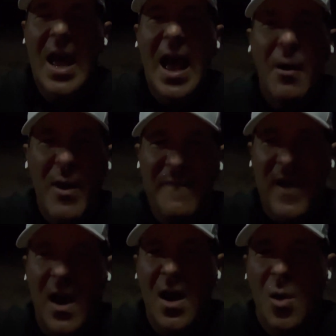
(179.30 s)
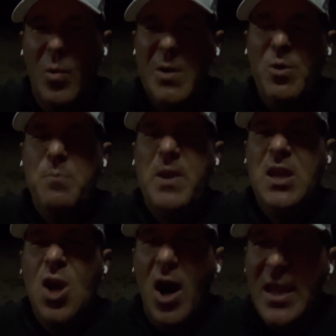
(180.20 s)
However, we would be
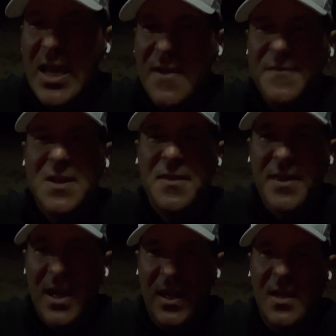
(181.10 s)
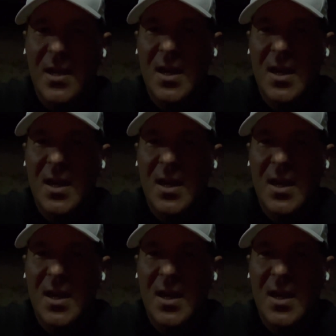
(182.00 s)
naive to think